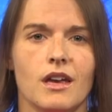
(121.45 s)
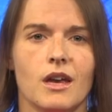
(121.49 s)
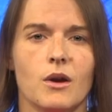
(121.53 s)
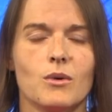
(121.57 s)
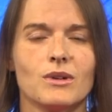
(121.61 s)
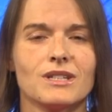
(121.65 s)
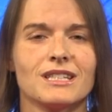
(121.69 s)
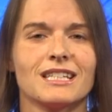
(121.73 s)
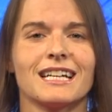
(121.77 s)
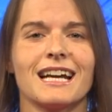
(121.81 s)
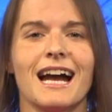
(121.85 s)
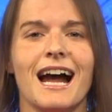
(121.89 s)
It
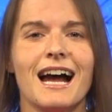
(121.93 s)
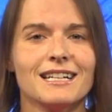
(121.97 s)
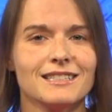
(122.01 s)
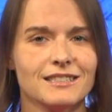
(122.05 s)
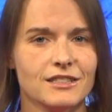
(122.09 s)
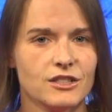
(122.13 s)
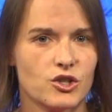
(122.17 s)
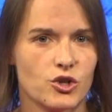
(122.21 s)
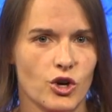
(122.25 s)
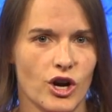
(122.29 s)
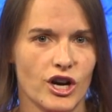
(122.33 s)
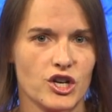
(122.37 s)
was the
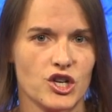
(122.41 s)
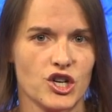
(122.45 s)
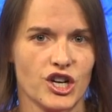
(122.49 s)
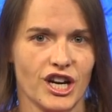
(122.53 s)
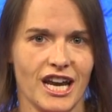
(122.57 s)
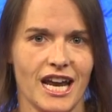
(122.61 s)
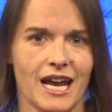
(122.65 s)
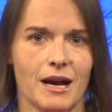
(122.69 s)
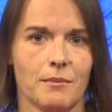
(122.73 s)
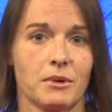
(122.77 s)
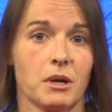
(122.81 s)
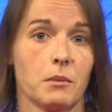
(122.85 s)
concentration
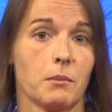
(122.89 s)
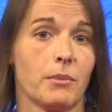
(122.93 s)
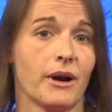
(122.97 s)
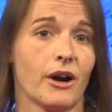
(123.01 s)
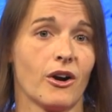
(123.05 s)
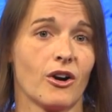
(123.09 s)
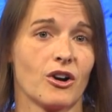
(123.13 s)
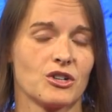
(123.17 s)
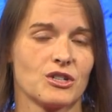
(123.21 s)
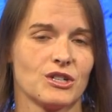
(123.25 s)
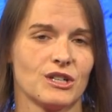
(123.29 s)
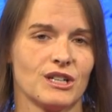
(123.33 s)
camp
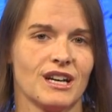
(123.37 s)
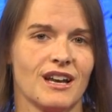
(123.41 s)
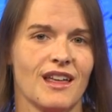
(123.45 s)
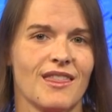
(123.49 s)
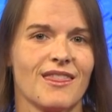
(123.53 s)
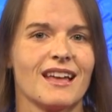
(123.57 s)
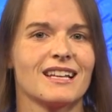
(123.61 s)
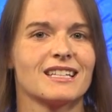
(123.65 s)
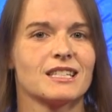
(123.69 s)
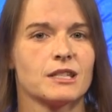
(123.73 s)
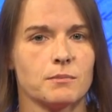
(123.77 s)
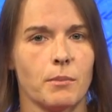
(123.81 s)
comparison
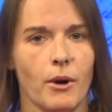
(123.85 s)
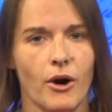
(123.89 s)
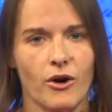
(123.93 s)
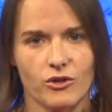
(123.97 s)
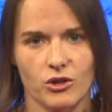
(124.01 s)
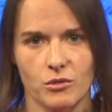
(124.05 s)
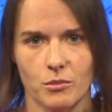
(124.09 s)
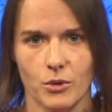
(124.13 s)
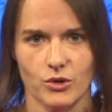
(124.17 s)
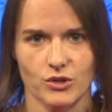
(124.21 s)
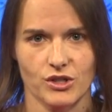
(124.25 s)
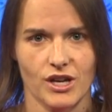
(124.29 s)
that
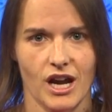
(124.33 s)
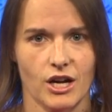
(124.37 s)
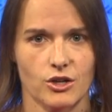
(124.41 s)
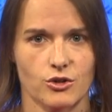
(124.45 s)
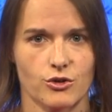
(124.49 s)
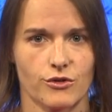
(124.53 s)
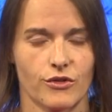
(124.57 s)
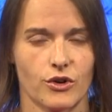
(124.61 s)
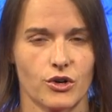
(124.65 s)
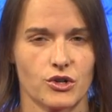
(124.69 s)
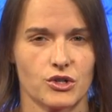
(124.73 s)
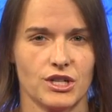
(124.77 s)
sparked the most
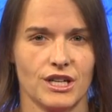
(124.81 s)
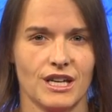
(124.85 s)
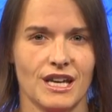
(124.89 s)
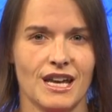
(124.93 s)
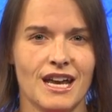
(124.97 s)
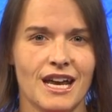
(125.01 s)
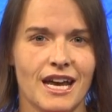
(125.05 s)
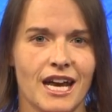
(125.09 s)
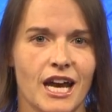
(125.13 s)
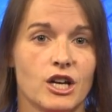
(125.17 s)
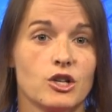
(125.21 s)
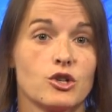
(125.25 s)
controversy
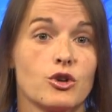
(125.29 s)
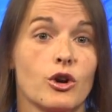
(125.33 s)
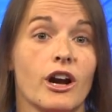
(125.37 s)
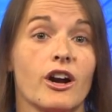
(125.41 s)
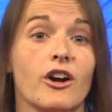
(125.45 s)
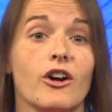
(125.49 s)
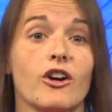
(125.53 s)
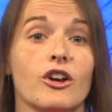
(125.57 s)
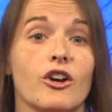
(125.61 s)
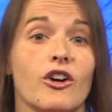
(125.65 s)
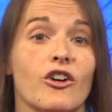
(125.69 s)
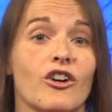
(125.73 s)
and
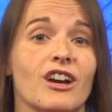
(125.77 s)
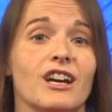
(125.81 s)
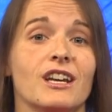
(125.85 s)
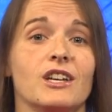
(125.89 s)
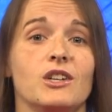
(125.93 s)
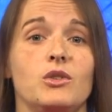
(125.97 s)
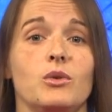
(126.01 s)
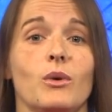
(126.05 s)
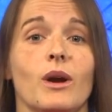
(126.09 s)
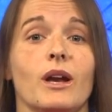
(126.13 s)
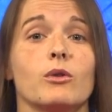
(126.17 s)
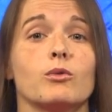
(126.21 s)
triggered her
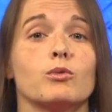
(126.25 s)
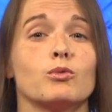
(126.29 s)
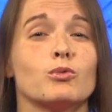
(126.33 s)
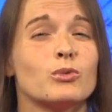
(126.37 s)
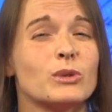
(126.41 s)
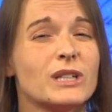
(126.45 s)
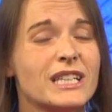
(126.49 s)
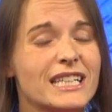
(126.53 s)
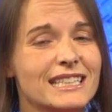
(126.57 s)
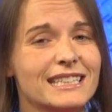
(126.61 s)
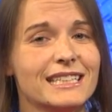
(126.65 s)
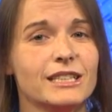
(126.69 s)
into a
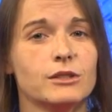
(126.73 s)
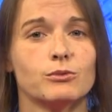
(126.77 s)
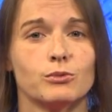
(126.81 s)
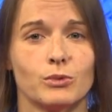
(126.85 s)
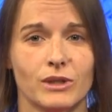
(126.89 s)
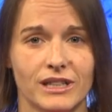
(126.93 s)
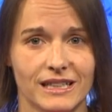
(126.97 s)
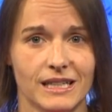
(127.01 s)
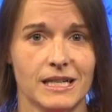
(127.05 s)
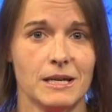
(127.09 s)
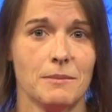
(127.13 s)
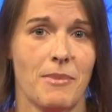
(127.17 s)
really,
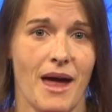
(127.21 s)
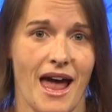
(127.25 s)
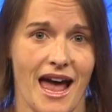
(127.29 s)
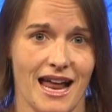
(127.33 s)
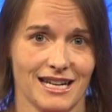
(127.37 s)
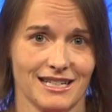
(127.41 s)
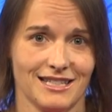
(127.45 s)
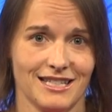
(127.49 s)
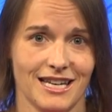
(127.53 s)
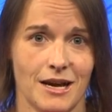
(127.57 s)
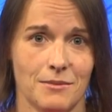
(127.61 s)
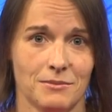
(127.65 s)
really bad
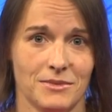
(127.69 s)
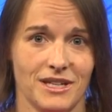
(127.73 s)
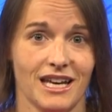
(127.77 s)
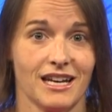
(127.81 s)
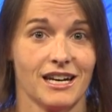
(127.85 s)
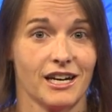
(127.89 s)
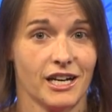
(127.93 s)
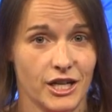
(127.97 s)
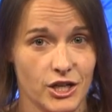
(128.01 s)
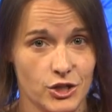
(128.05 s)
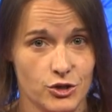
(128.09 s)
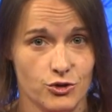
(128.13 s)
attempt at
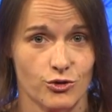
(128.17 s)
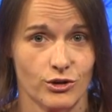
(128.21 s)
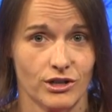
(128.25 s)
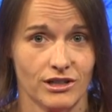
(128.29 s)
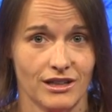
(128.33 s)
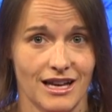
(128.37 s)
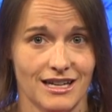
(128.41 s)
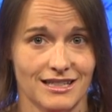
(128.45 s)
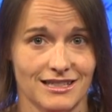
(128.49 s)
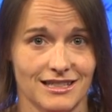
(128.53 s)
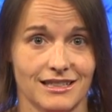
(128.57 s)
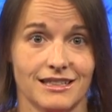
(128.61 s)
a history
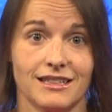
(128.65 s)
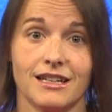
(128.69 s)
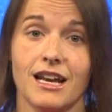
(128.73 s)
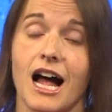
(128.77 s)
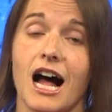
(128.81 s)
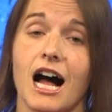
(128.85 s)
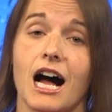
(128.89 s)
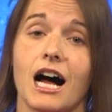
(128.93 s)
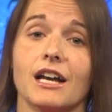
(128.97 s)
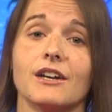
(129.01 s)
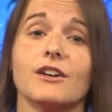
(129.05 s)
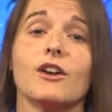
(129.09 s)
lesson
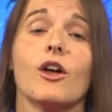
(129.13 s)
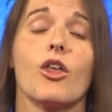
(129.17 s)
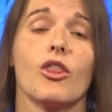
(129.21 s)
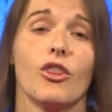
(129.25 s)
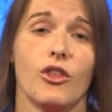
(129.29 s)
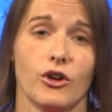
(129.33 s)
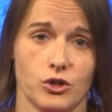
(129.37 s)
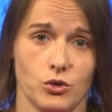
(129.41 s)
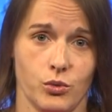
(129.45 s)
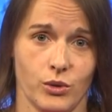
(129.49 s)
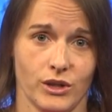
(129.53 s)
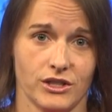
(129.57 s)
on
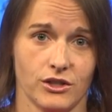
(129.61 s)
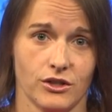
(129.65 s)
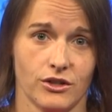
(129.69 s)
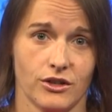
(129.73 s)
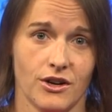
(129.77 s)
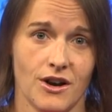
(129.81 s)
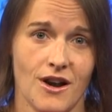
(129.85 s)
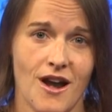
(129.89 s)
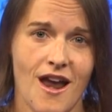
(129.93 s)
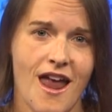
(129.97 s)
the Twitter.